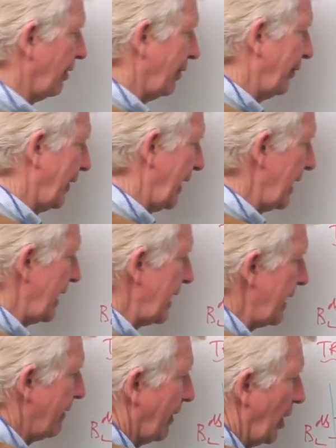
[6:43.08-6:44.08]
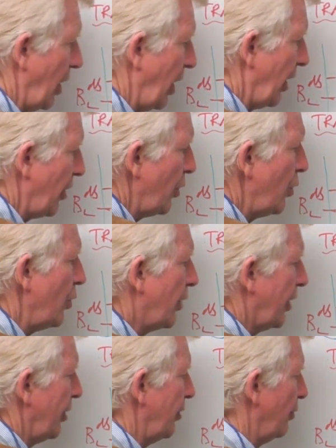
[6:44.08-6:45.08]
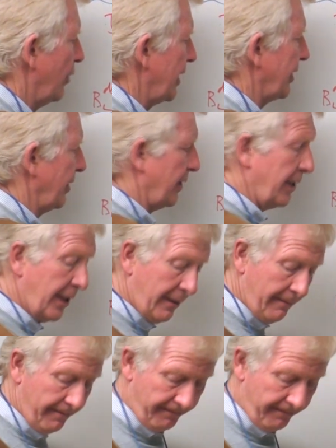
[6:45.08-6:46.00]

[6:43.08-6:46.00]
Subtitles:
of a low Q resonance,